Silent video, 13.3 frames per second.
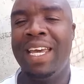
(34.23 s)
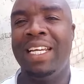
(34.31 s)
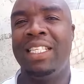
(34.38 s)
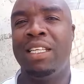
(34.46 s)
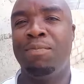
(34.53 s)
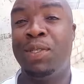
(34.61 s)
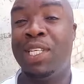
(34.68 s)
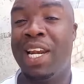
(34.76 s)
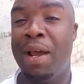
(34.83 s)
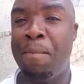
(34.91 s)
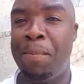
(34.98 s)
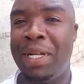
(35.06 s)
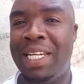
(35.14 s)

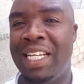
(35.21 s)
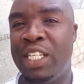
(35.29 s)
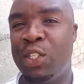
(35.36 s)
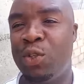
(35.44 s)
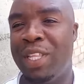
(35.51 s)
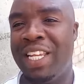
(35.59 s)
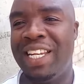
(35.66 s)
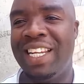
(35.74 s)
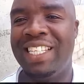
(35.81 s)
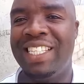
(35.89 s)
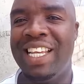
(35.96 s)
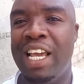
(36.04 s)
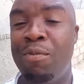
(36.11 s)
subscribe button so that
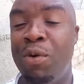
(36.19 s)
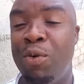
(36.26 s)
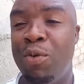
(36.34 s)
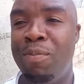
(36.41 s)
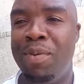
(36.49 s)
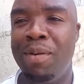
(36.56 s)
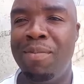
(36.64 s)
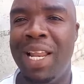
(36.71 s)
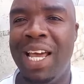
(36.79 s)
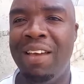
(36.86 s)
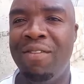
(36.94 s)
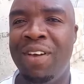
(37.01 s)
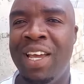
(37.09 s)
next time when we beam
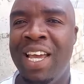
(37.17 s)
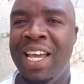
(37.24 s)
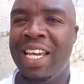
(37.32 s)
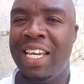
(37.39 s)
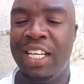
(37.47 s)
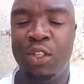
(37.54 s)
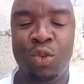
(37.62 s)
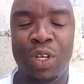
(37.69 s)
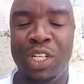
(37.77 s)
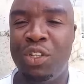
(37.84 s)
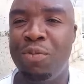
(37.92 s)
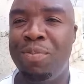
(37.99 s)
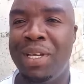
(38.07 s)
live, guess
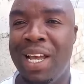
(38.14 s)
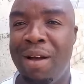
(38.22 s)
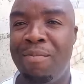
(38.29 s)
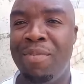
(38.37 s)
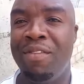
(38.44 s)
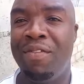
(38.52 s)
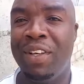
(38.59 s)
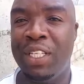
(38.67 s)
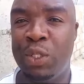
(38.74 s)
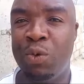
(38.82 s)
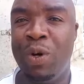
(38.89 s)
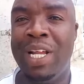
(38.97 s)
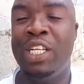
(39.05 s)
what? You become the
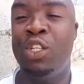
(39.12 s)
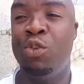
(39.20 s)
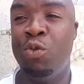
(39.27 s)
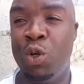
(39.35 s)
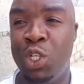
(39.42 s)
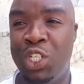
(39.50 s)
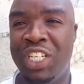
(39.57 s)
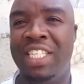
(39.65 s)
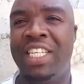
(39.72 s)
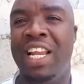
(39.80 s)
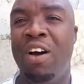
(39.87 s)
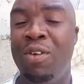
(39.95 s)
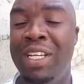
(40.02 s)
first one to watch us.
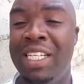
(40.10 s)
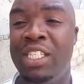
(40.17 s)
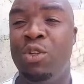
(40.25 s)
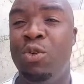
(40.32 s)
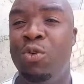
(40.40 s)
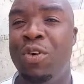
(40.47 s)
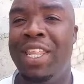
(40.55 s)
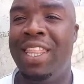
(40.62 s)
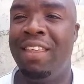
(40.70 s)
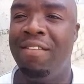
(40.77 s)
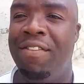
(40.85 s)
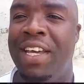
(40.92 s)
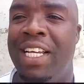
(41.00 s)
Now let's look at
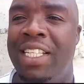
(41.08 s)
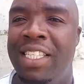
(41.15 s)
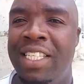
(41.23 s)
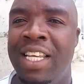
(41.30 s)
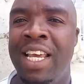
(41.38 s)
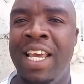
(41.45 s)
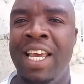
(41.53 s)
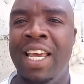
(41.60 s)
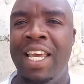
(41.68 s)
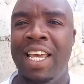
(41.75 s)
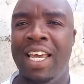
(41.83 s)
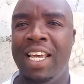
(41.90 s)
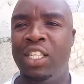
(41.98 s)
the facts.
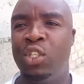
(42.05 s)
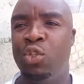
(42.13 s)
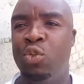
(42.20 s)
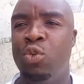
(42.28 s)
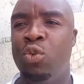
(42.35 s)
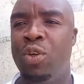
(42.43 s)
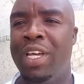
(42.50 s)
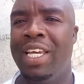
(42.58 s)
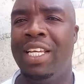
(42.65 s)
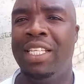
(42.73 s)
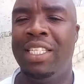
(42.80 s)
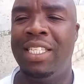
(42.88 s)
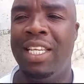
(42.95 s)
Uh, as soon
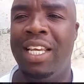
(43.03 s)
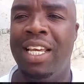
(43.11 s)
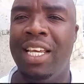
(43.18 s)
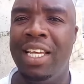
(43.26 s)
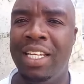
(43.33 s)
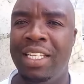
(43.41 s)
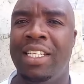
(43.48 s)
as uh,